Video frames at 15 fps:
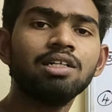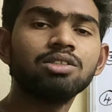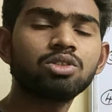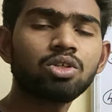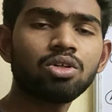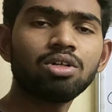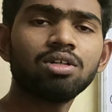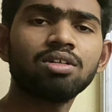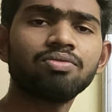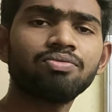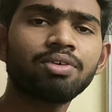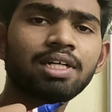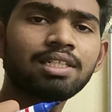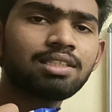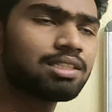So
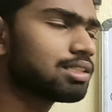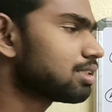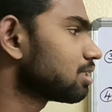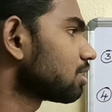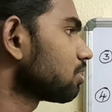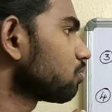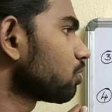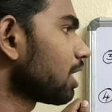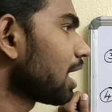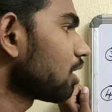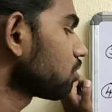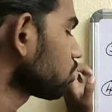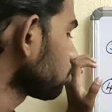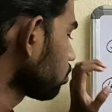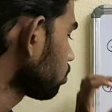for this uh, we
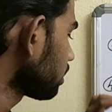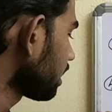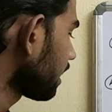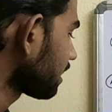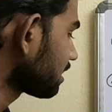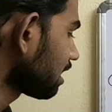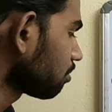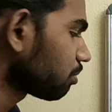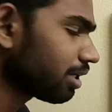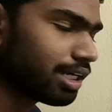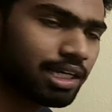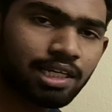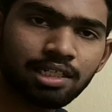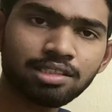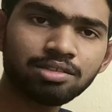have to, the example
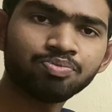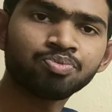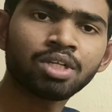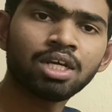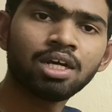is